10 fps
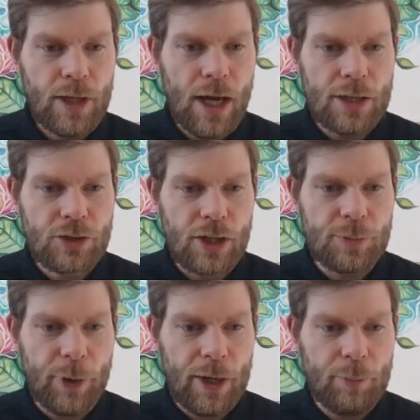Yeah, I tried
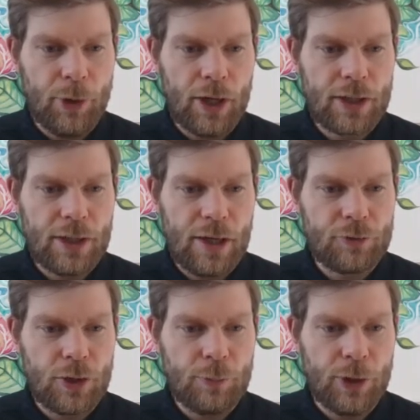to buy a Bakken
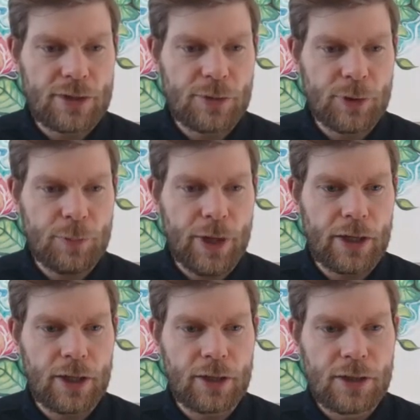after I bought something
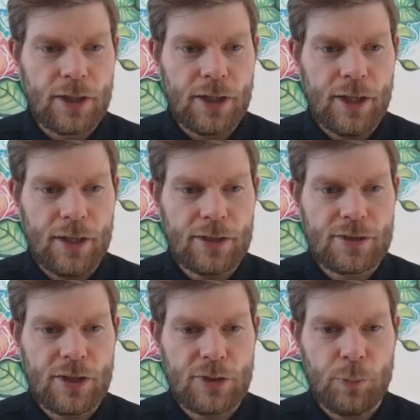better, and
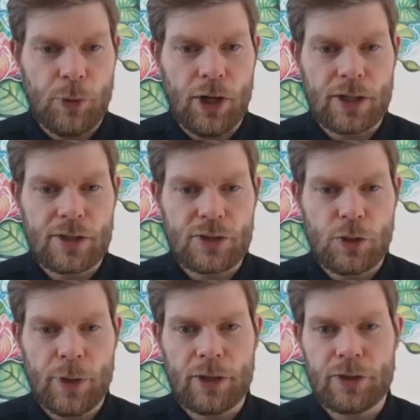it says a Bakken is
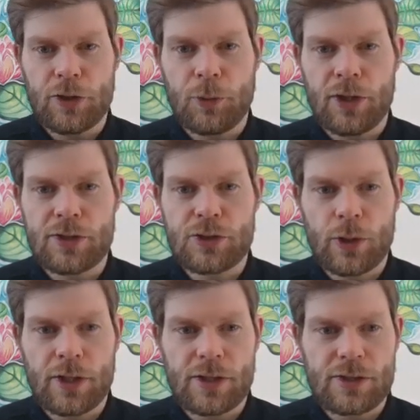no better than your bronze
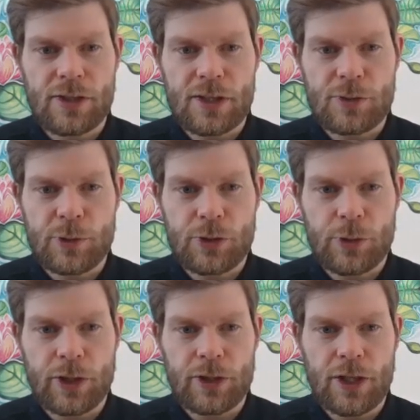sword is. That's what's
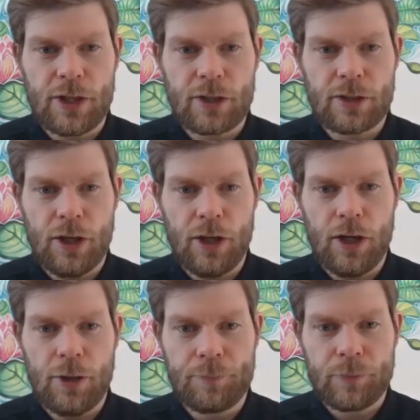going on here.
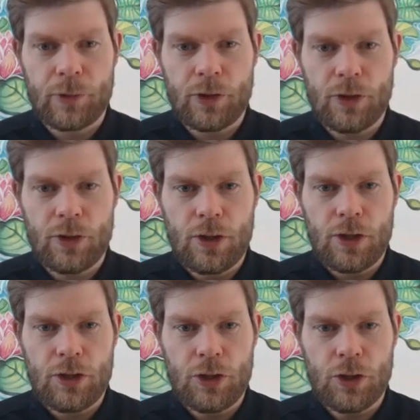
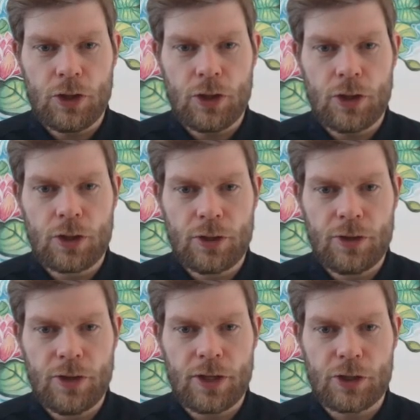Your
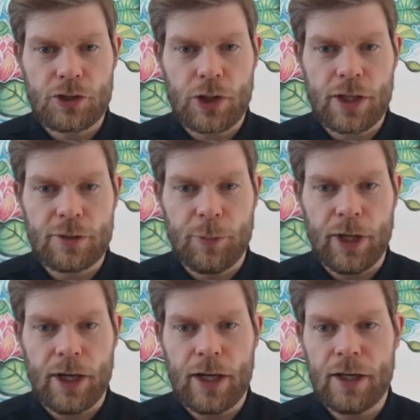thing you're trying to
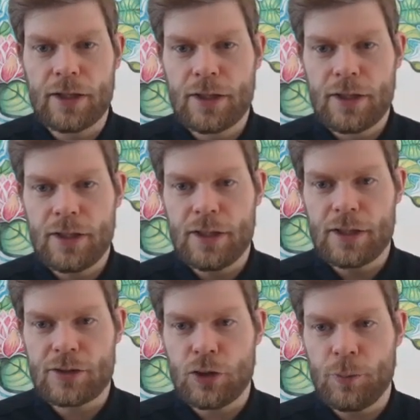buy
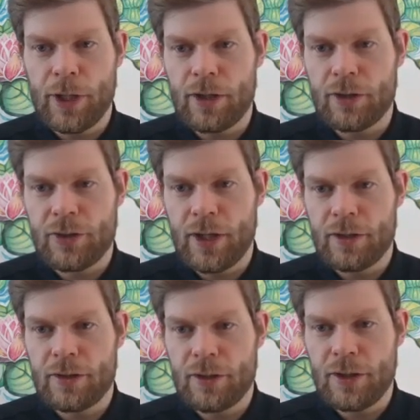is no better
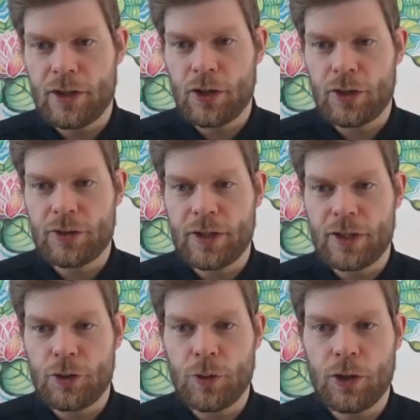than the current
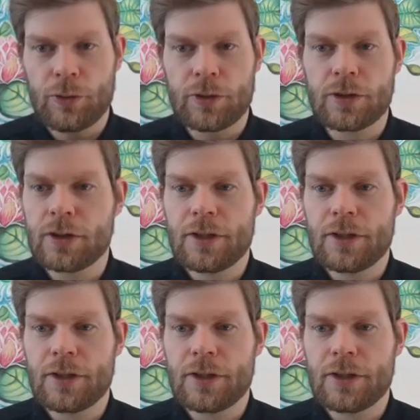thing you own.